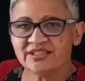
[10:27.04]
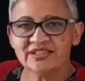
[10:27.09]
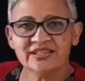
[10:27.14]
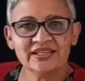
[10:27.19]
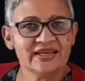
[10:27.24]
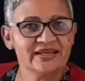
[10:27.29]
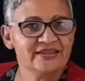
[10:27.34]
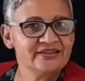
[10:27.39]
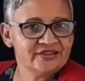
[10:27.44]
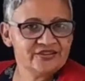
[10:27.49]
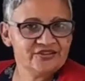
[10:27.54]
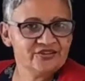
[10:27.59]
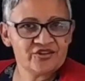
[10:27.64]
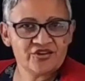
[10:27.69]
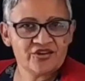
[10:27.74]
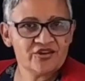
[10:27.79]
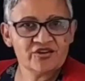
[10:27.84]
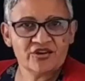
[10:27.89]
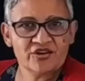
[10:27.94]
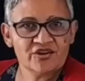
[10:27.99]
a right and
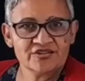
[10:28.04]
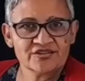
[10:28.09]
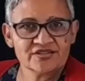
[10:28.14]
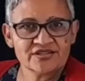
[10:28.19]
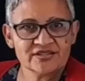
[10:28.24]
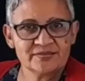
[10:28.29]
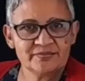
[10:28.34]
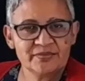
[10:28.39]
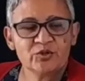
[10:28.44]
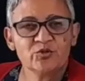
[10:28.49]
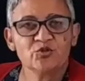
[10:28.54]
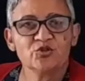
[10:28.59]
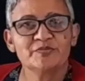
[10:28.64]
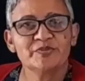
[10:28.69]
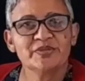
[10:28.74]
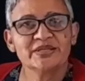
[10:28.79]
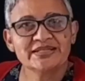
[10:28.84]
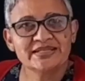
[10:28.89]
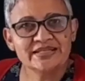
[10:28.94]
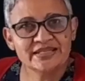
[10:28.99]
wrong answer, because
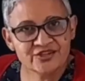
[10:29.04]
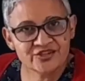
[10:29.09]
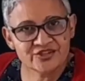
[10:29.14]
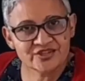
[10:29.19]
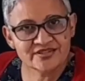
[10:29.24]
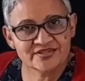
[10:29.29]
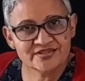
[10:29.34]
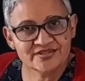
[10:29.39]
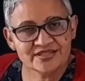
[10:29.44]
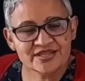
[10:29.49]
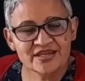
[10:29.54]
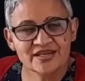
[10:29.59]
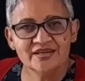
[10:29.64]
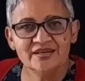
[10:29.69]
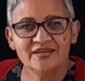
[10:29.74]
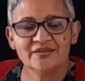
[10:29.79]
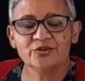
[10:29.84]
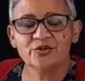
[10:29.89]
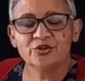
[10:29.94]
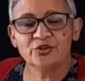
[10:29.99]
predictions
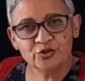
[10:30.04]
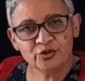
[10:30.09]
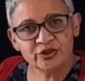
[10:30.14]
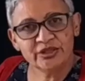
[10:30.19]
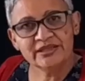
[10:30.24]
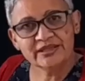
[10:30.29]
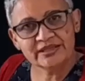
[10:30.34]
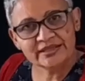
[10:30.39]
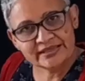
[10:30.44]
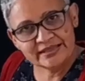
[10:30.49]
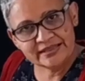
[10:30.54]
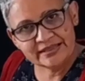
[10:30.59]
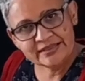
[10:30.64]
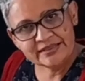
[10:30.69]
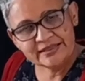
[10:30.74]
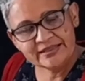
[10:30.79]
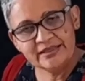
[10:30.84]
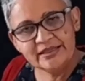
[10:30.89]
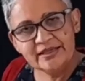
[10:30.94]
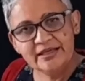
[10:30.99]
during
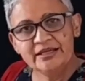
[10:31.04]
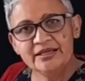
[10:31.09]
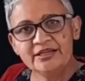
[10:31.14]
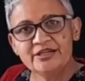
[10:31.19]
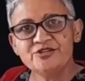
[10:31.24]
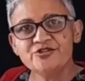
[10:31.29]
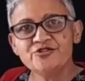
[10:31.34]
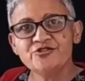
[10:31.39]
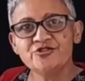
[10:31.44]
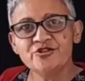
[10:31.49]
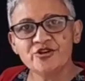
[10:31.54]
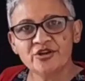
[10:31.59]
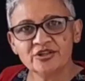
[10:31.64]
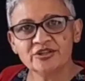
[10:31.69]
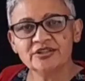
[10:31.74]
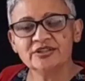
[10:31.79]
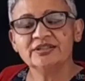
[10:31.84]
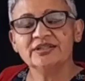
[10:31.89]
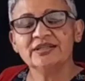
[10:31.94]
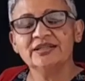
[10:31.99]
reading is
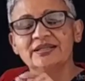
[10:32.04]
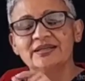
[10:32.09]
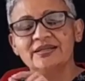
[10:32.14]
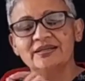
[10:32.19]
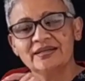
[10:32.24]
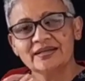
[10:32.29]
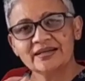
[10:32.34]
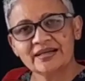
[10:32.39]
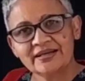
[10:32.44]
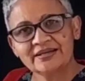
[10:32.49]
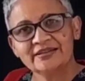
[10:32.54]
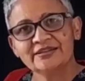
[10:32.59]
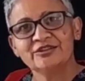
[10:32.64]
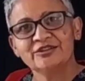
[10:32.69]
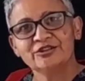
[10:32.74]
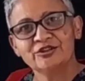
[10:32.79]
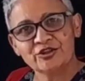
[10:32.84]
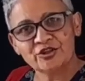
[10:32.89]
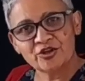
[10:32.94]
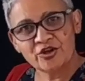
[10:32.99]
not right
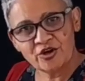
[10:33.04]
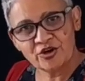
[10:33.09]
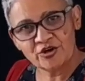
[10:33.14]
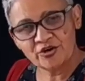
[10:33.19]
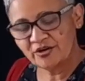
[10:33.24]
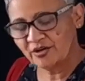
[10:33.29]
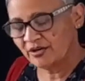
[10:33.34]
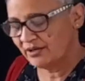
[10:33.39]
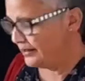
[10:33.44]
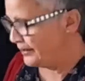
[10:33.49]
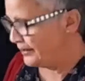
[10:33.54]
and wrong.